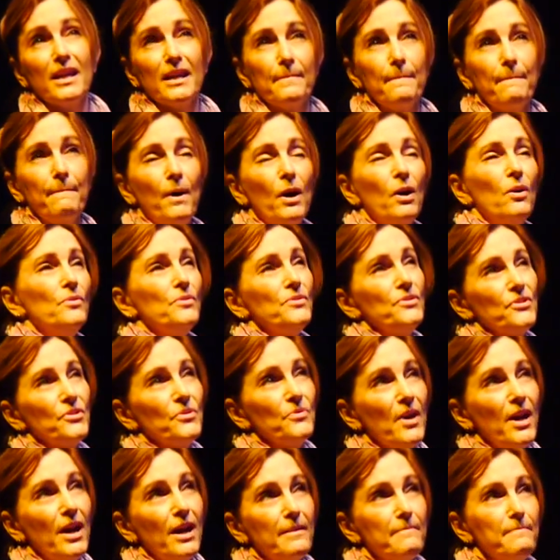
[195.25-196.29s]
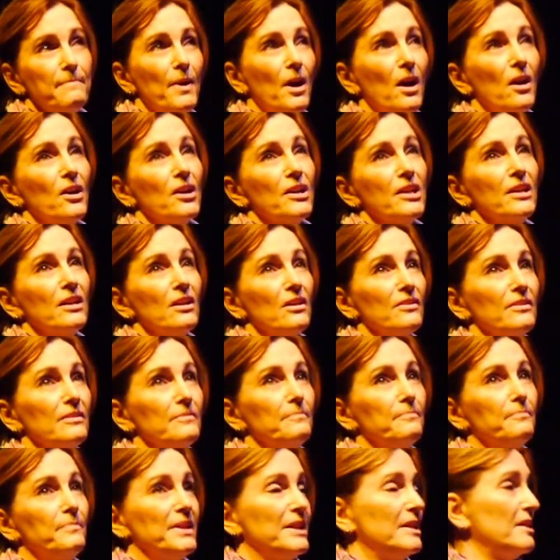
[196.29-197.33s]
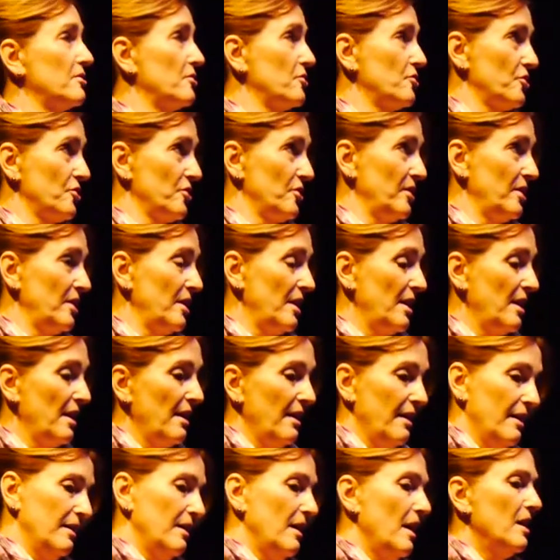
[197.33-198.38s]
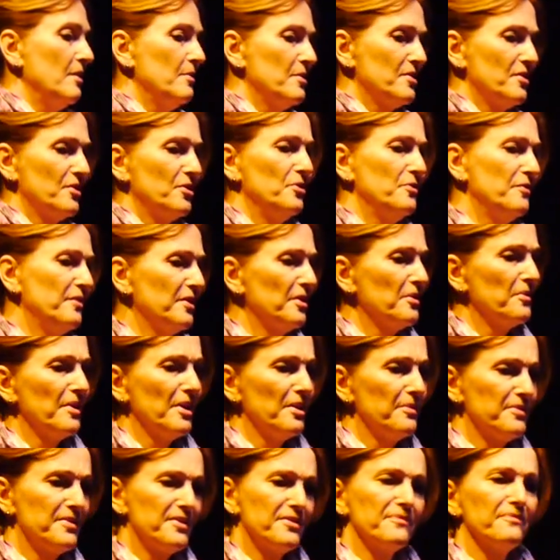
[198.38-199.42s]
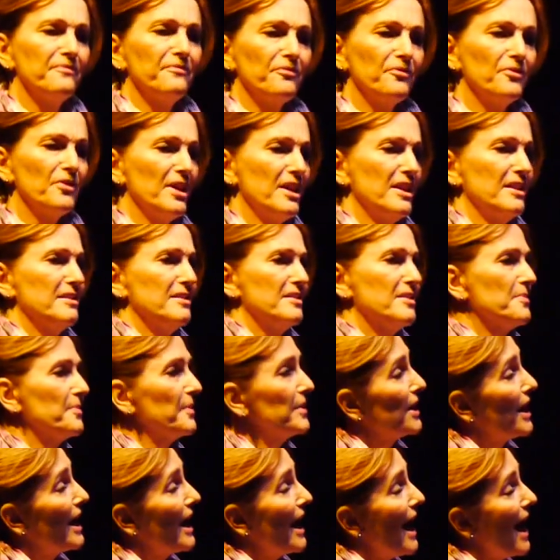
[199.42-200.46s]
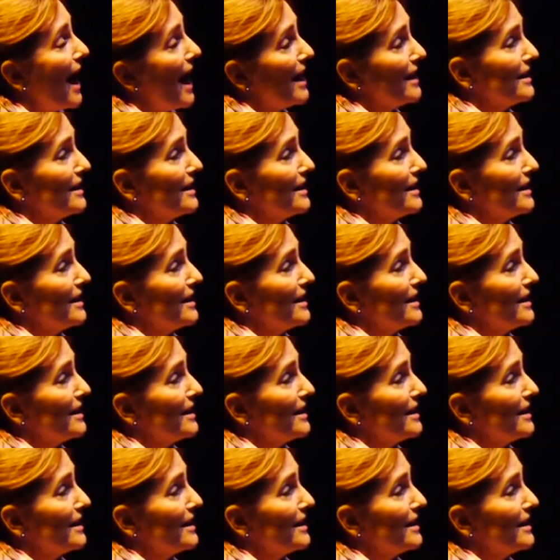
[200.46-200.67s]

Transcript: a post-grad party on the beach. I was goofing around with some friends when I